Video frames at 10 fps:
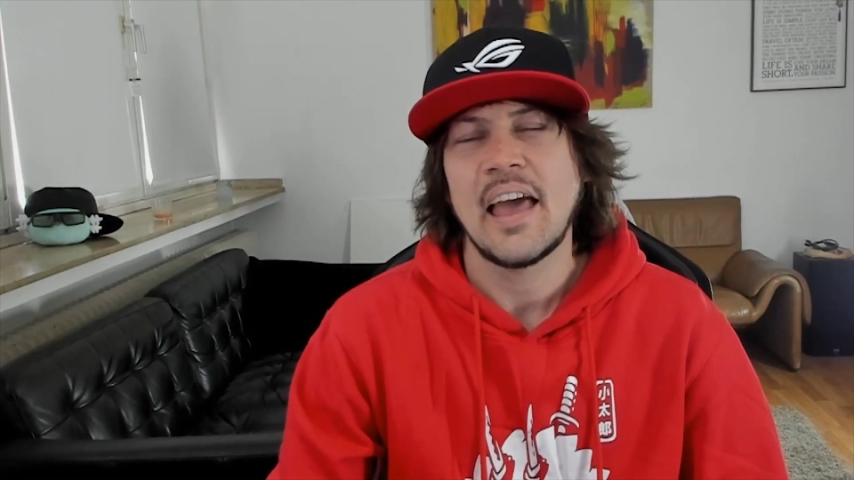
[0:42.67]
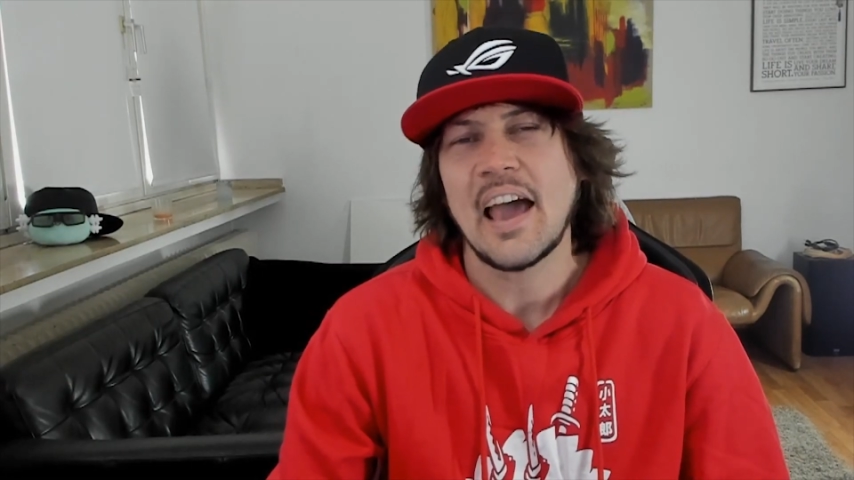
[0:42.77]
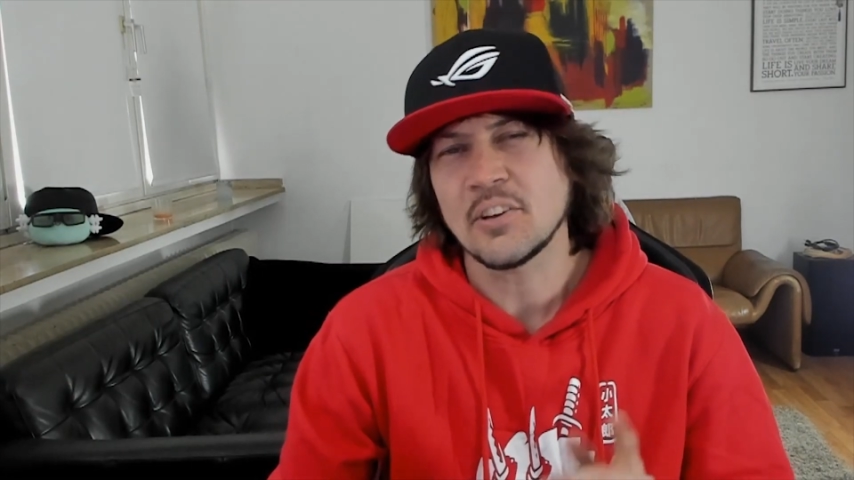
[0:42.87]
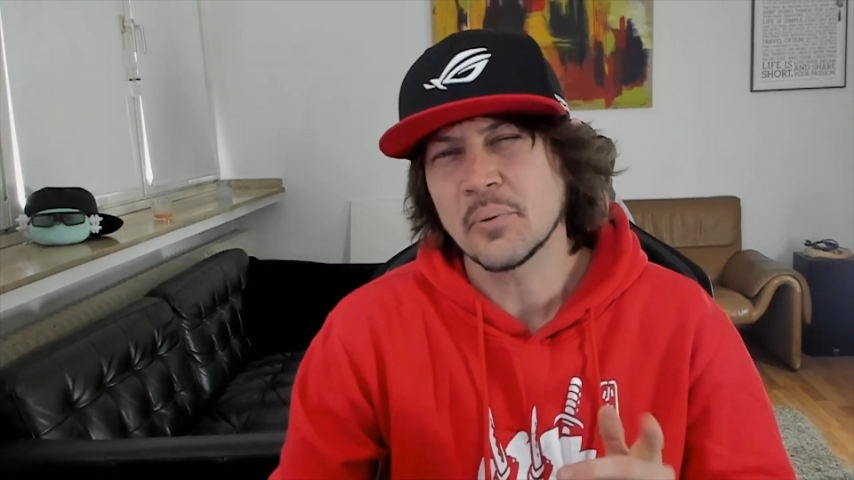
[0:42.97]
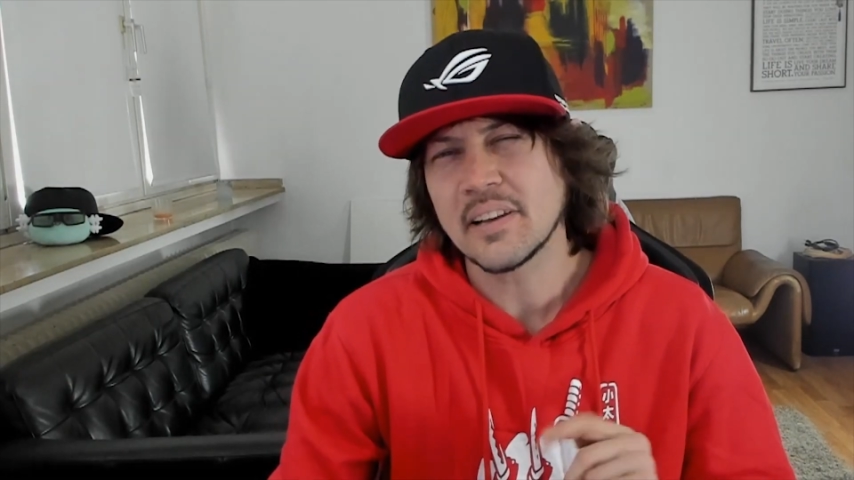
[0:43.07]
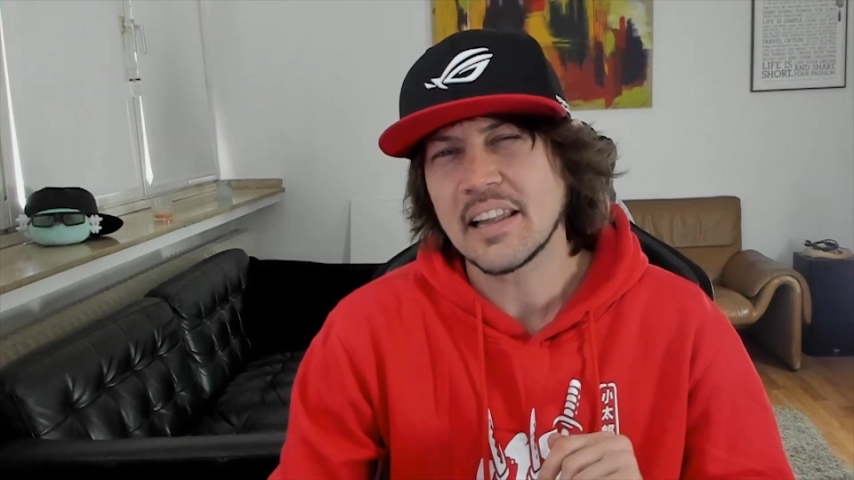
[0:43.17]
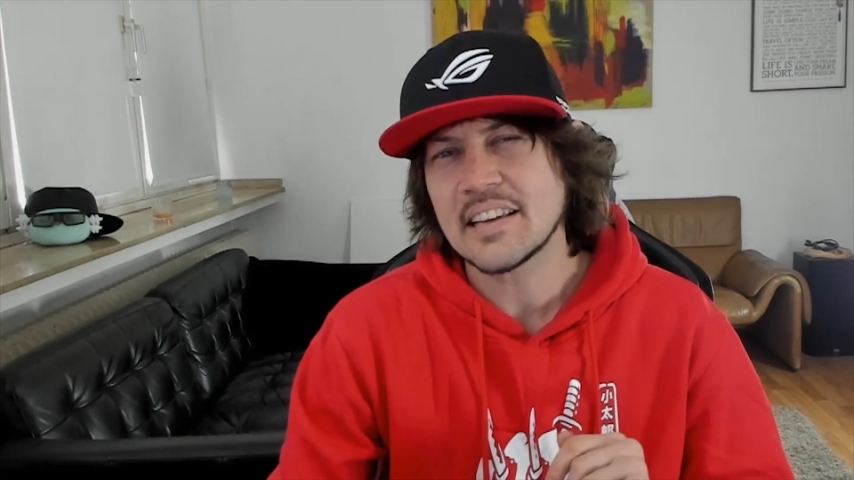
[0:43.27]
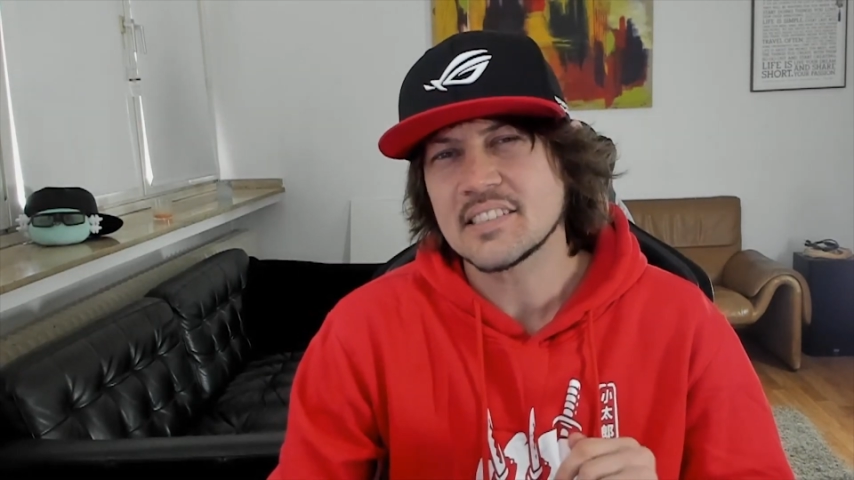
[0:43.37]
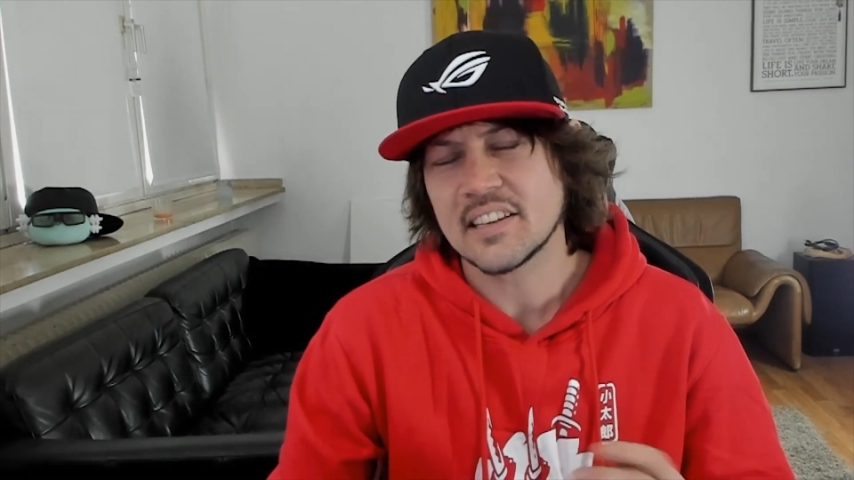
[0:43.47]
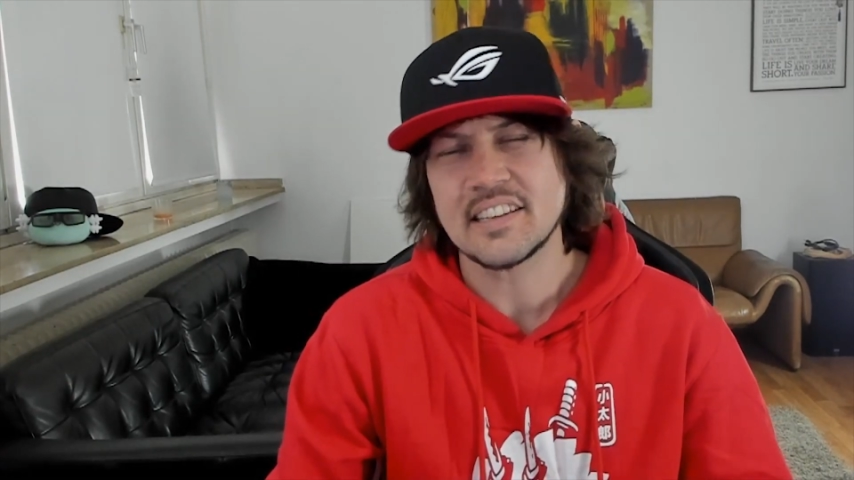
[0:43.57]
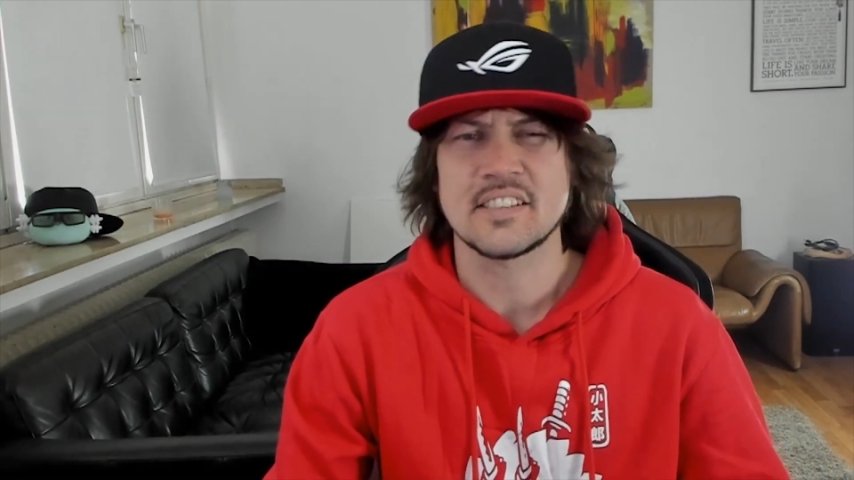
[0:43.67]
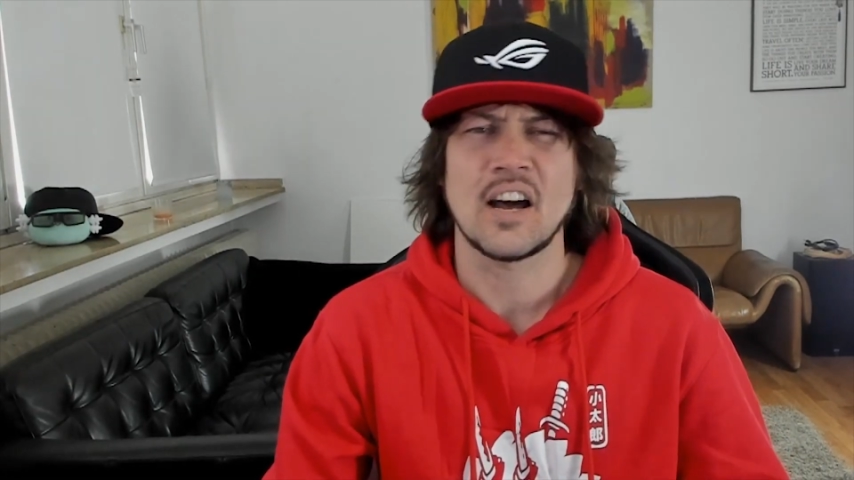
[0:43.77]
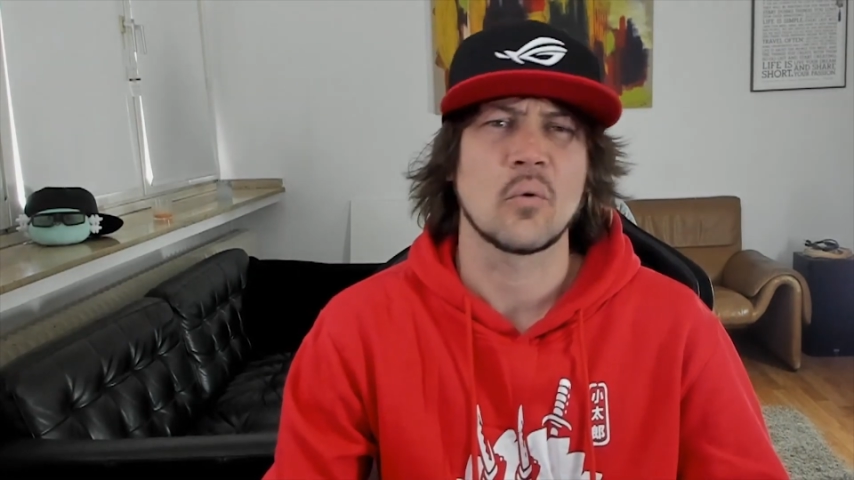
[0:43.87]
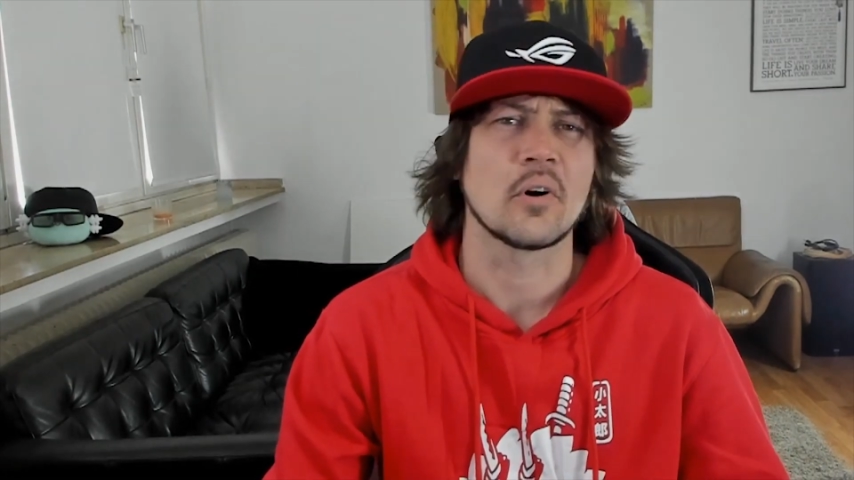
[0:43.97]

and you realize it's not